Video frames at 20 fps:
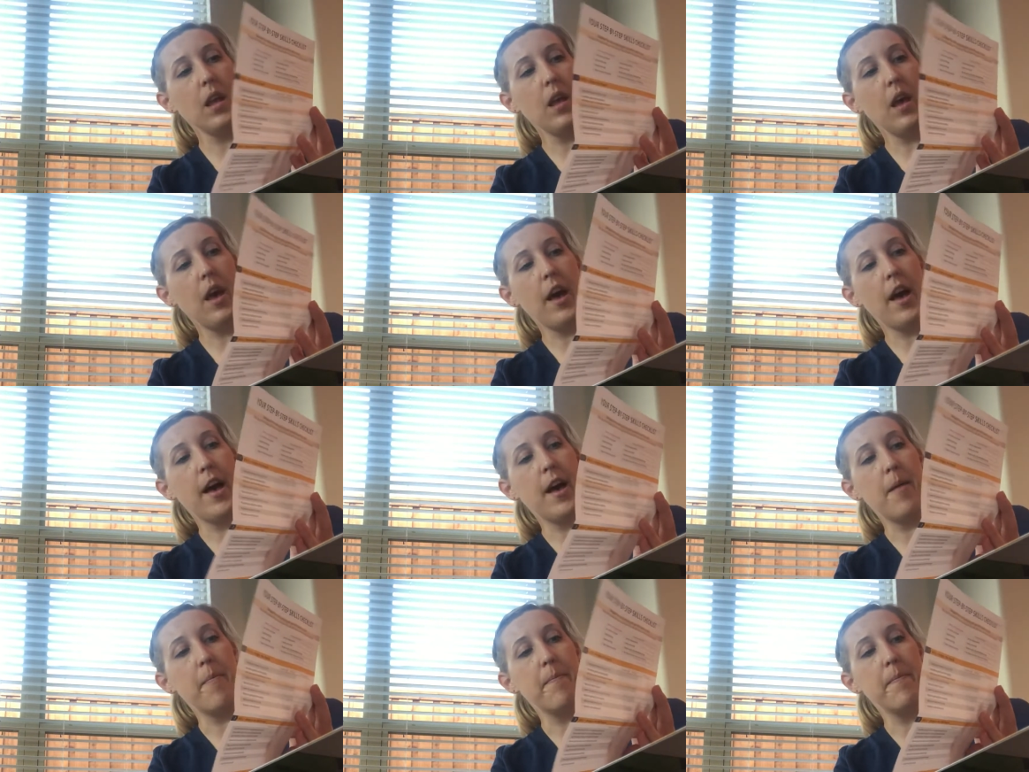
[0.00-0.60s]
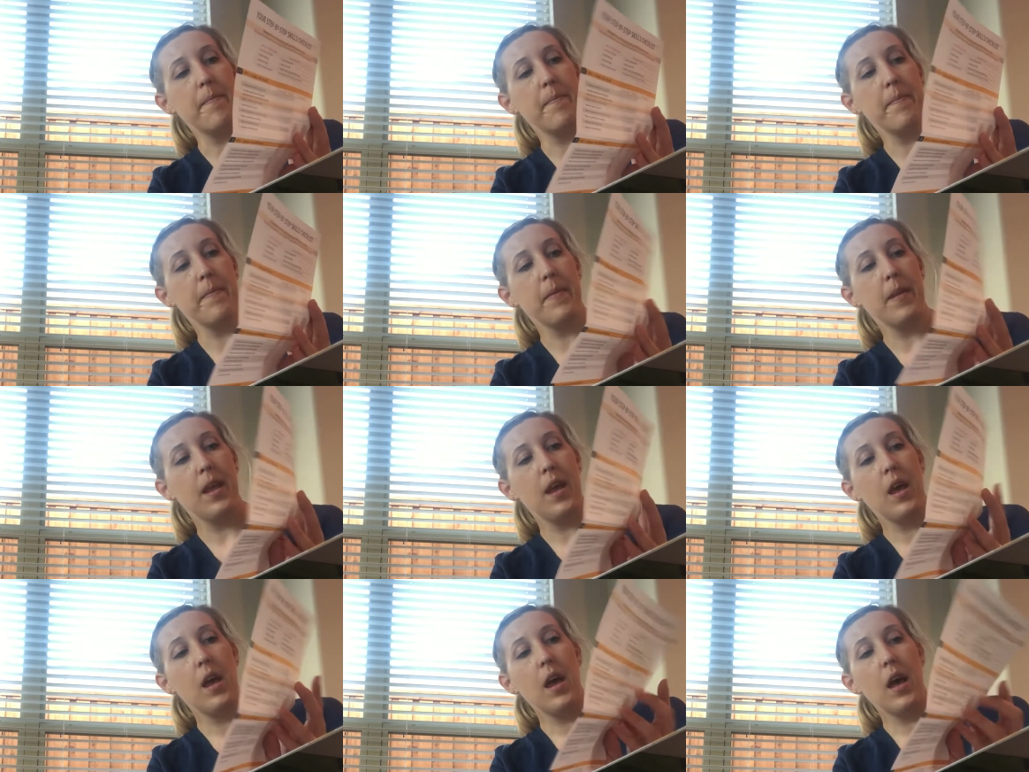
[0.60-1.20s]

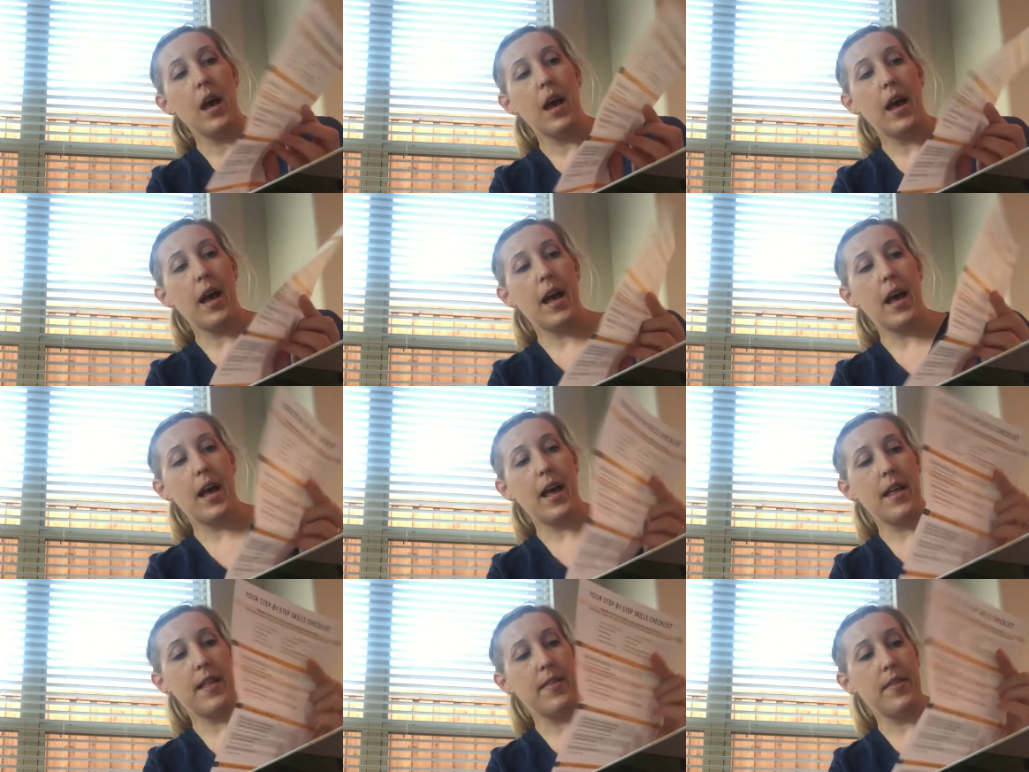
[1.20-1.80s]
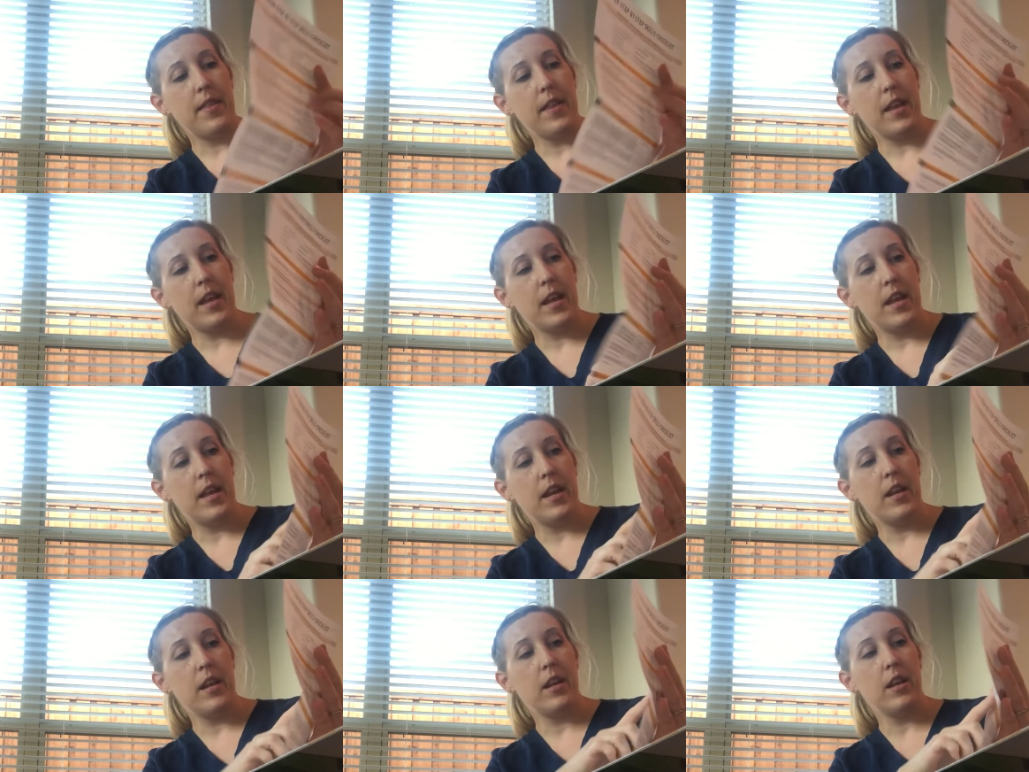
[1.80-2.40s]
And
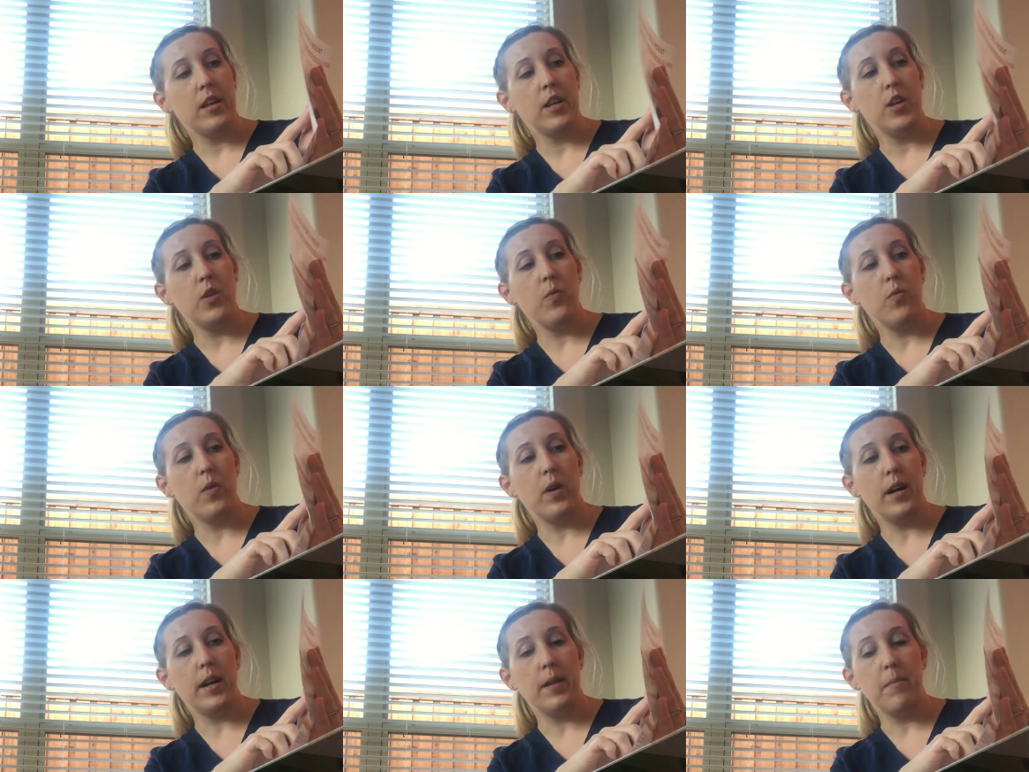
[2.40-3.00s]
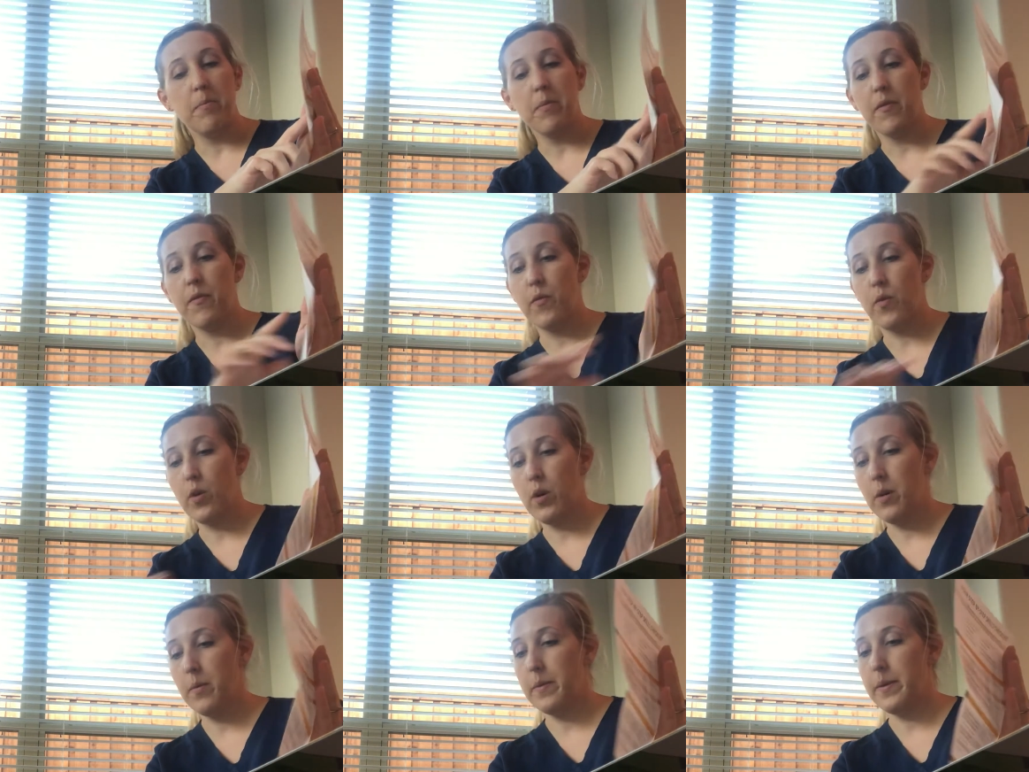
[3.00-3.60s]
then you want,
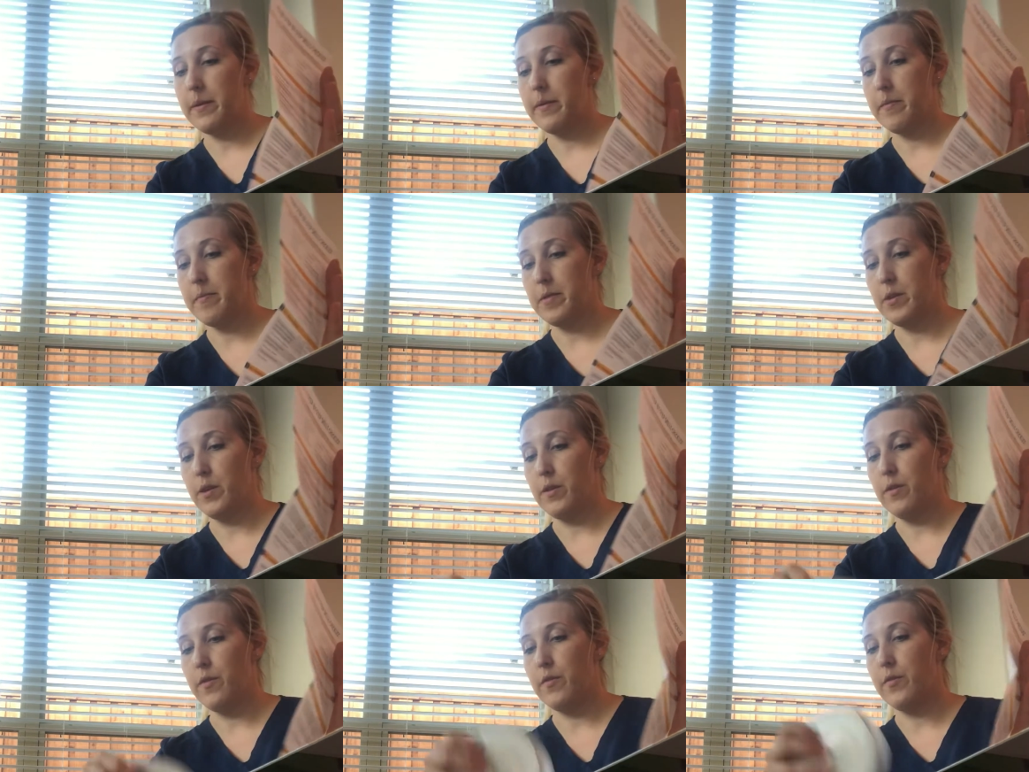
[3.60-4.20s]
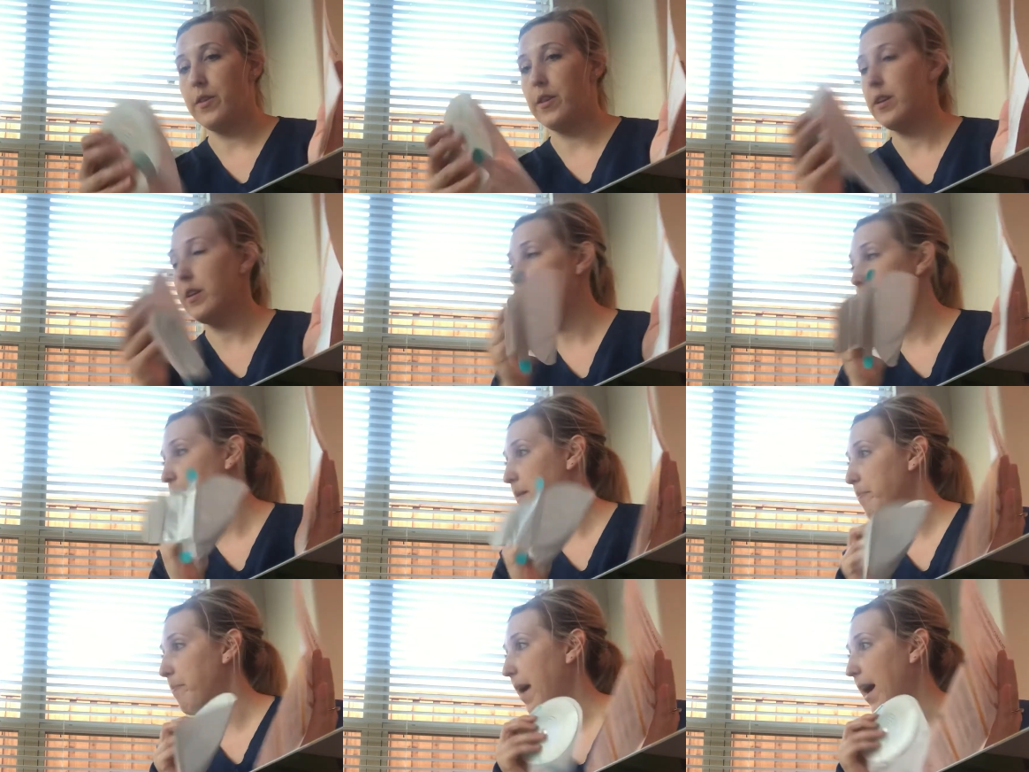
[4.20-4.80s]
before we remove
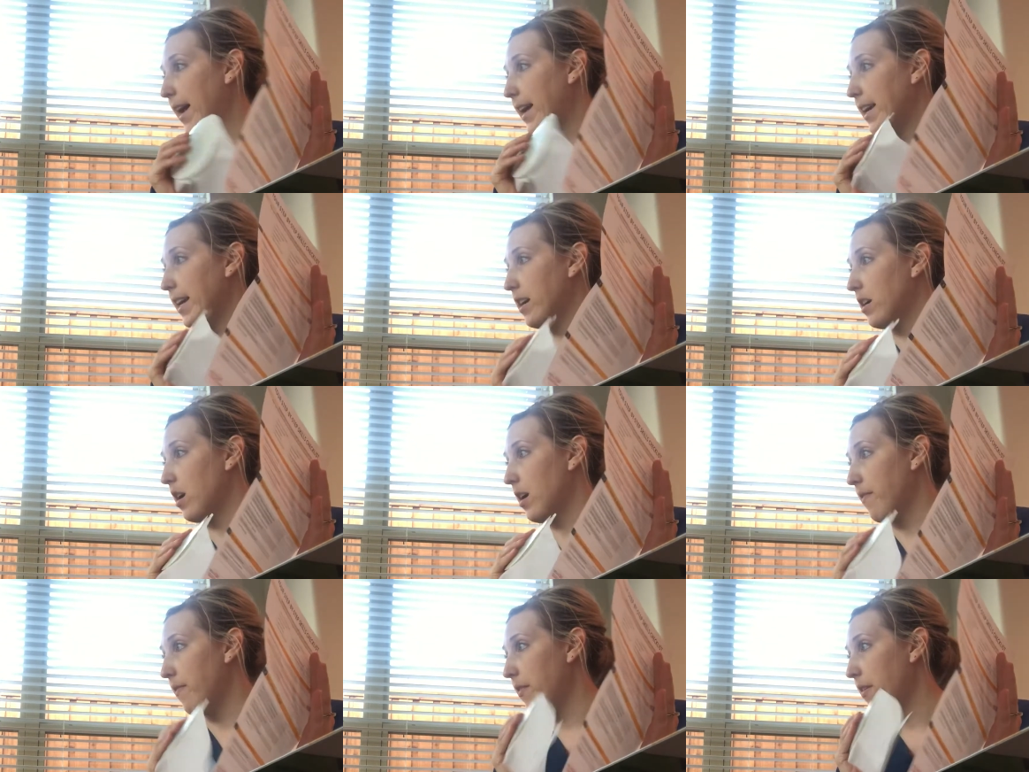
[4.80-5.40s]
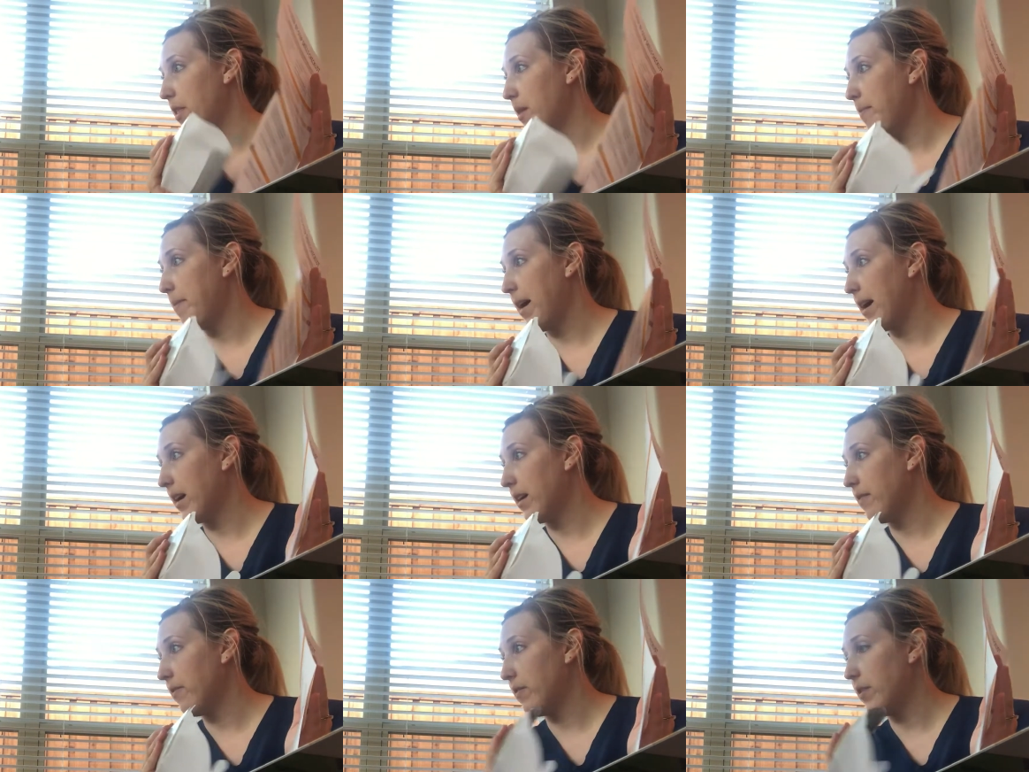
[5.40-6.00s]
the backing off of the
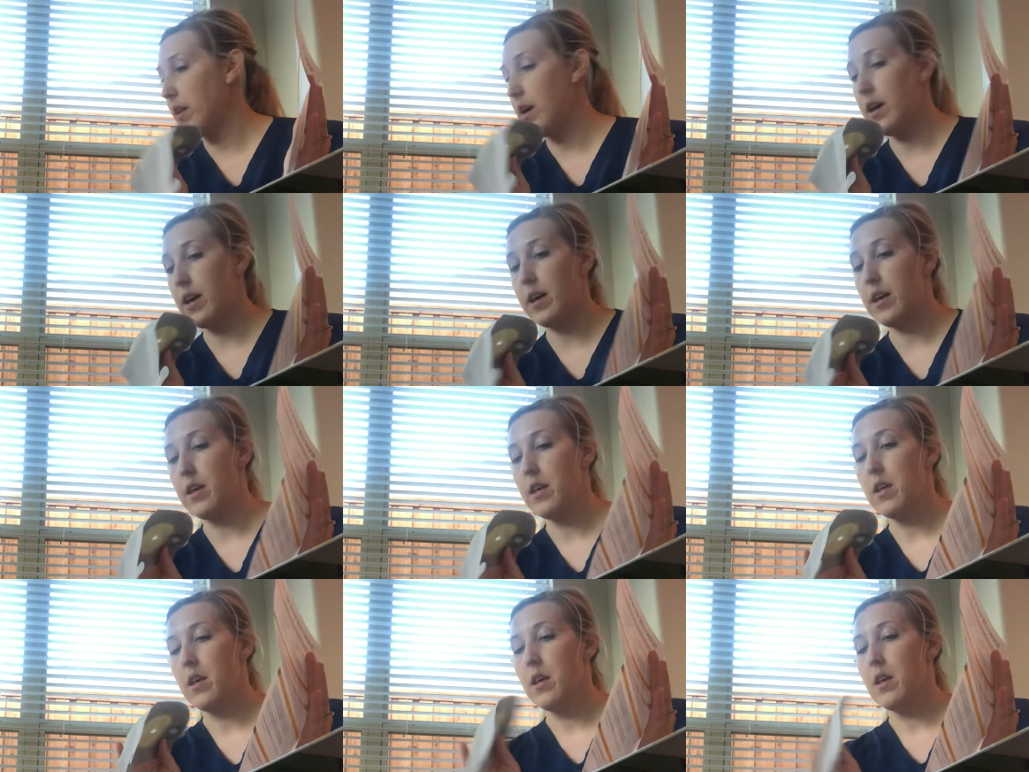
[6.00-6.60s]
back of the